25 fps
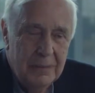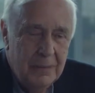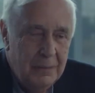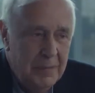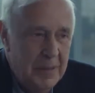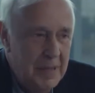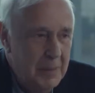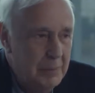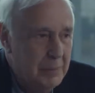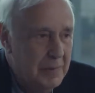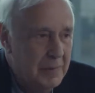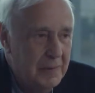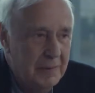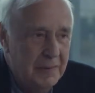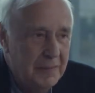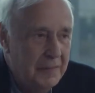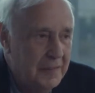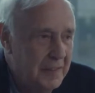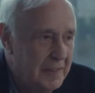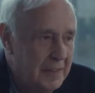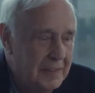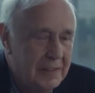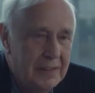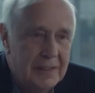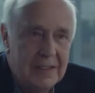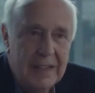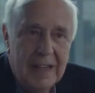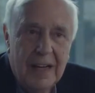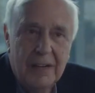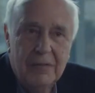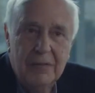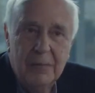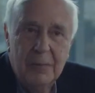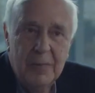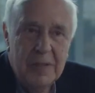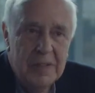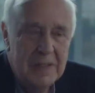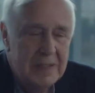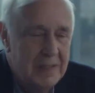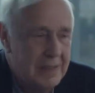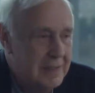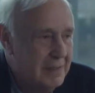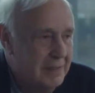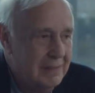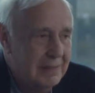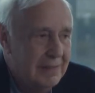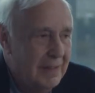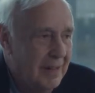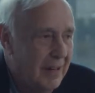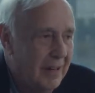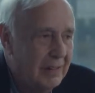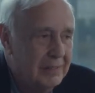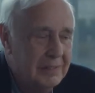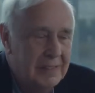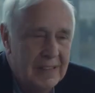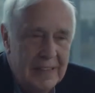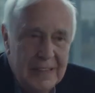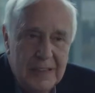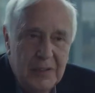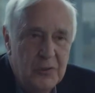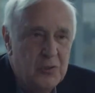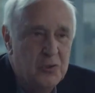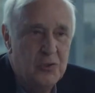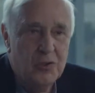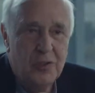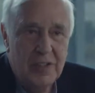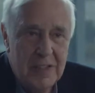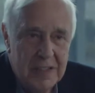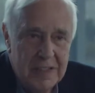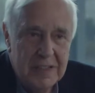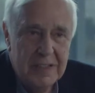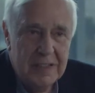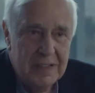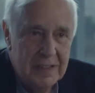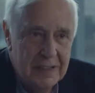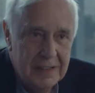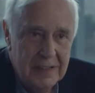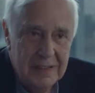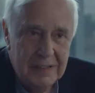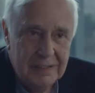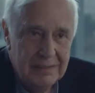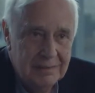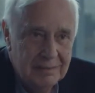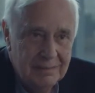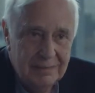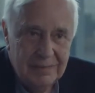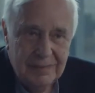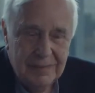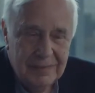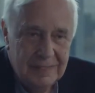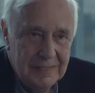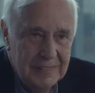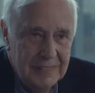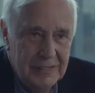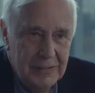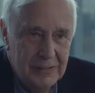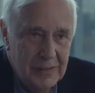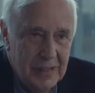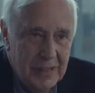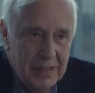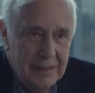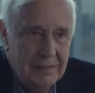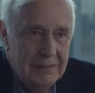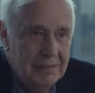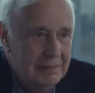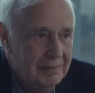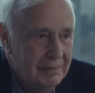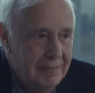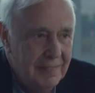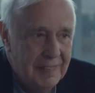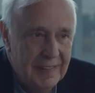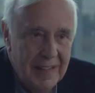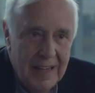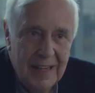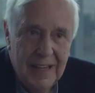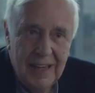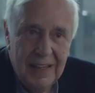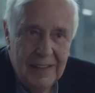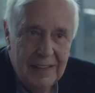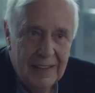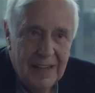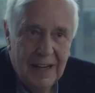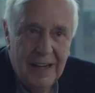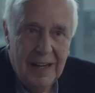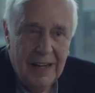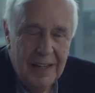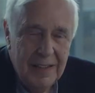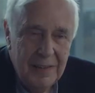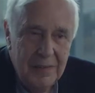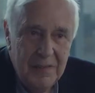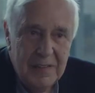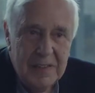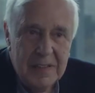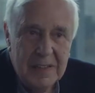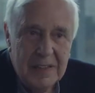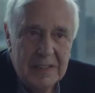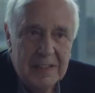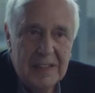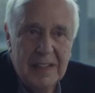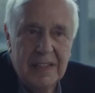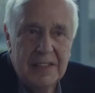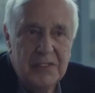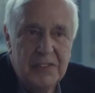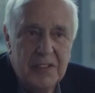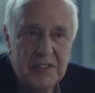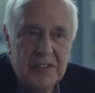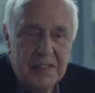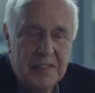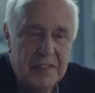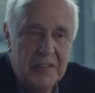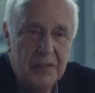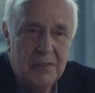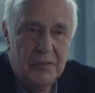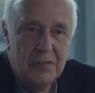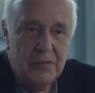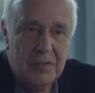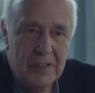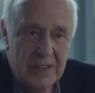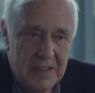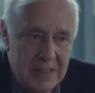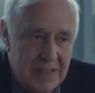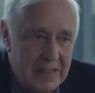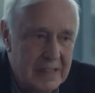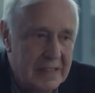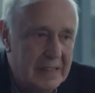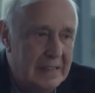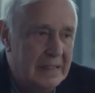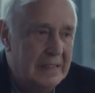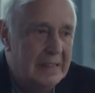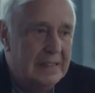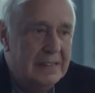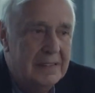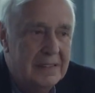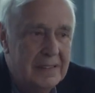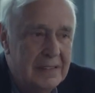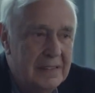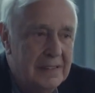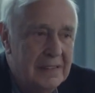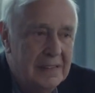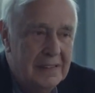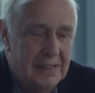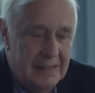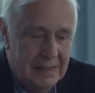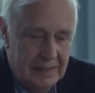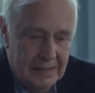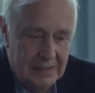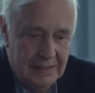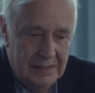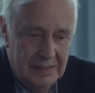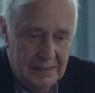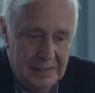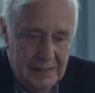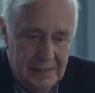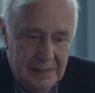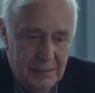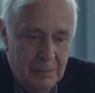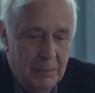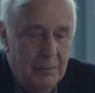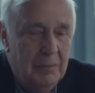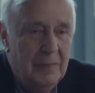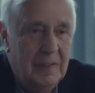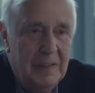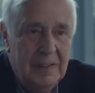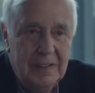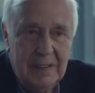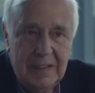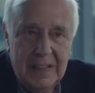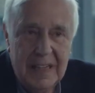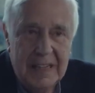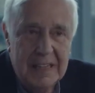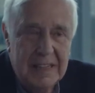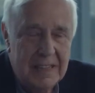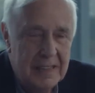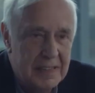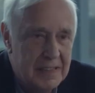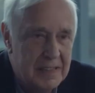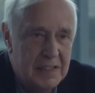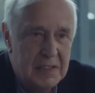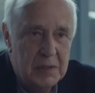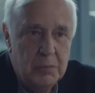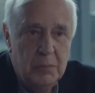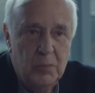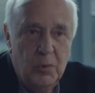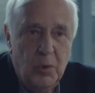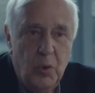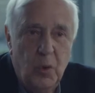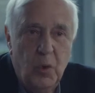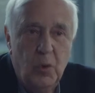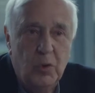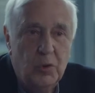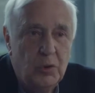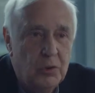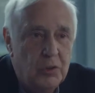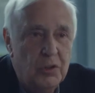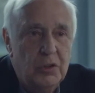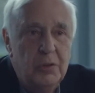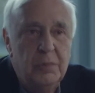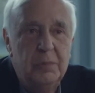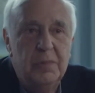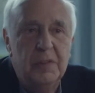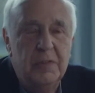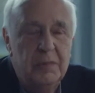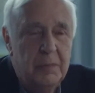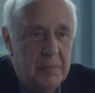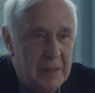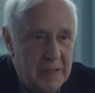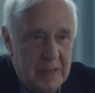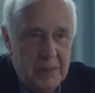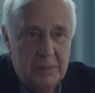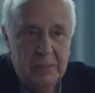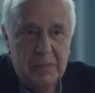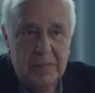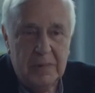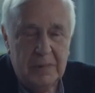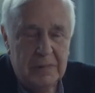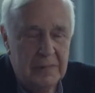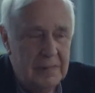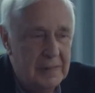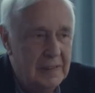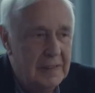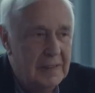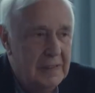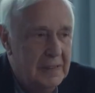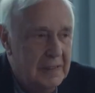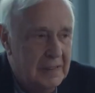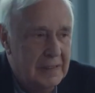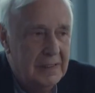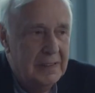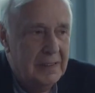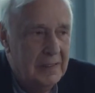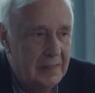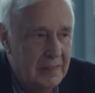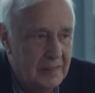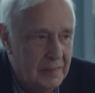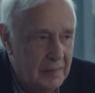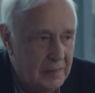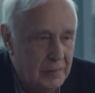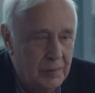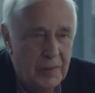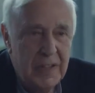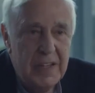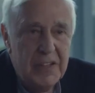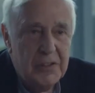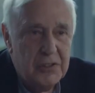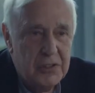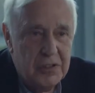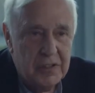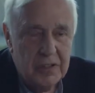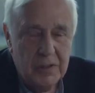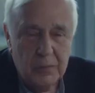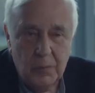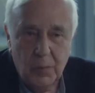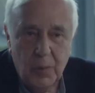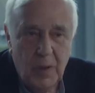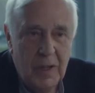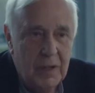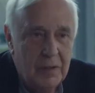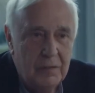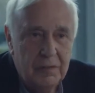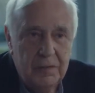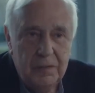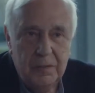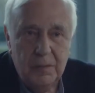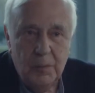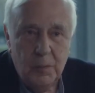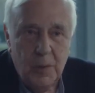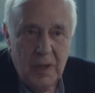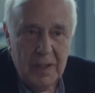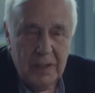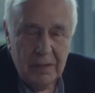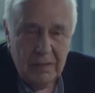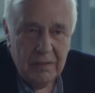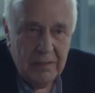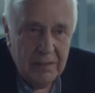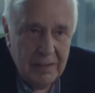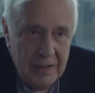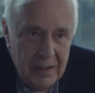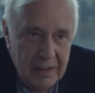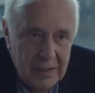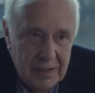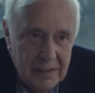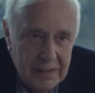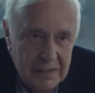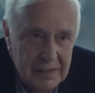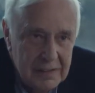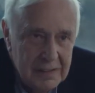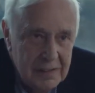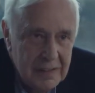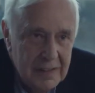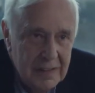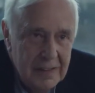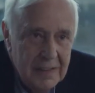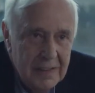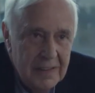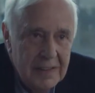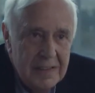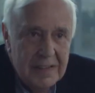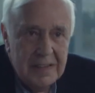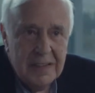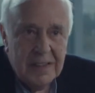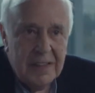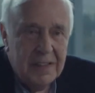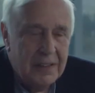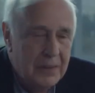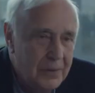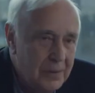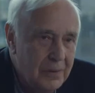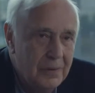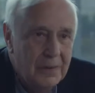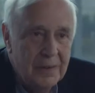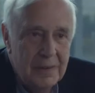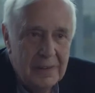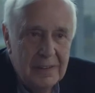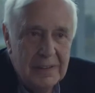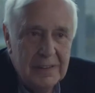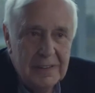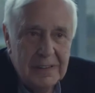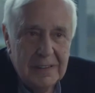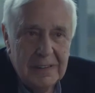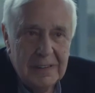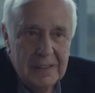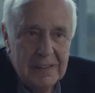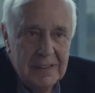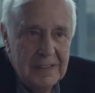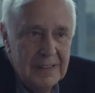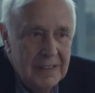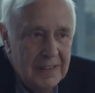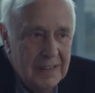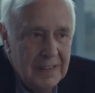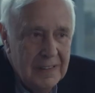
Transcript: People feel that governments aren't interested in, their lives, that they're just interested in getting a small group of people rich and wealthy and secure and